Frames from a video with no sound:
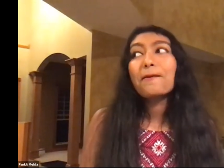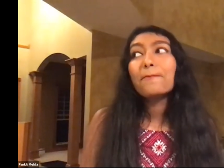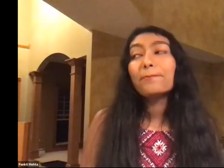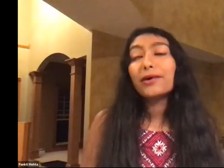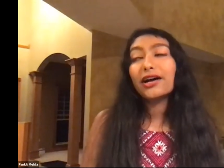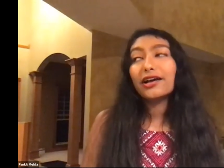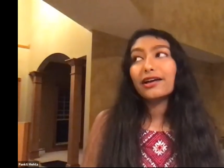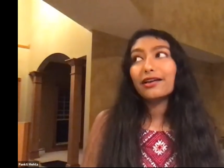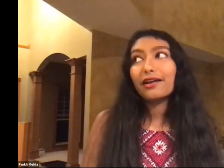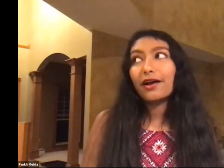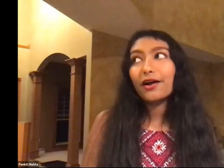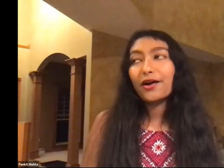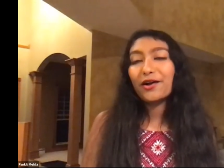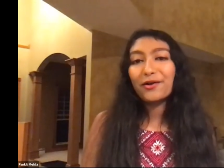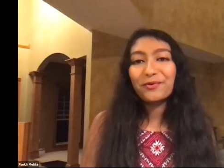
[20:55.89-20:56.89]
But
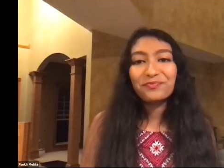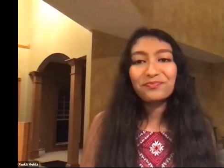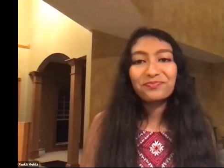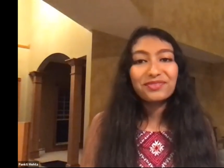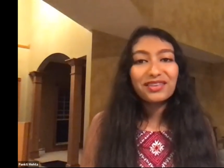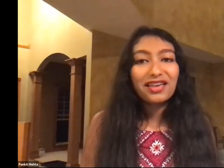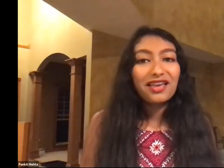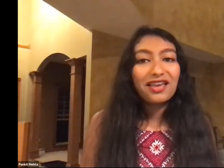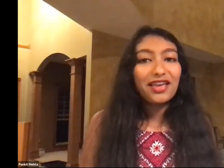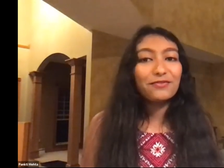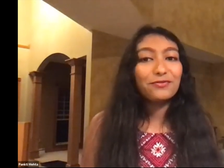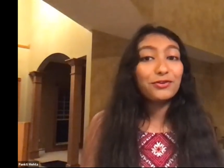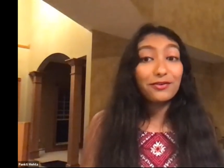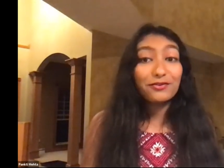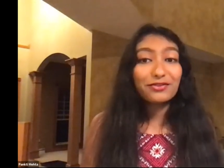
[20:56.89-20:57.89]
if
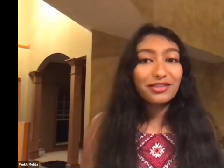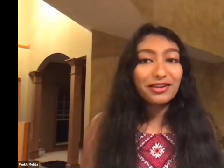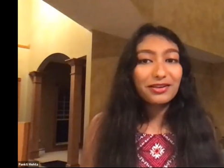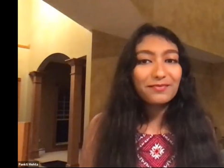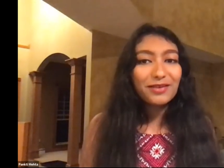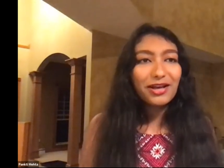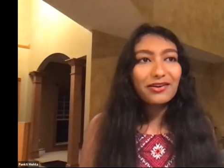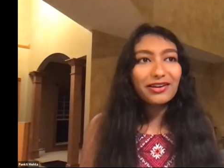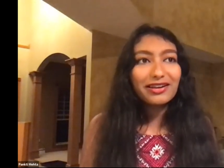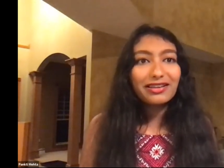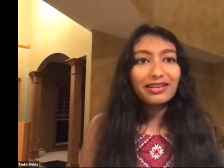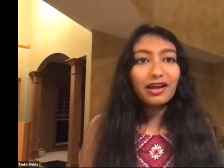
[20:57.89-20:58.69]
you ever think about it,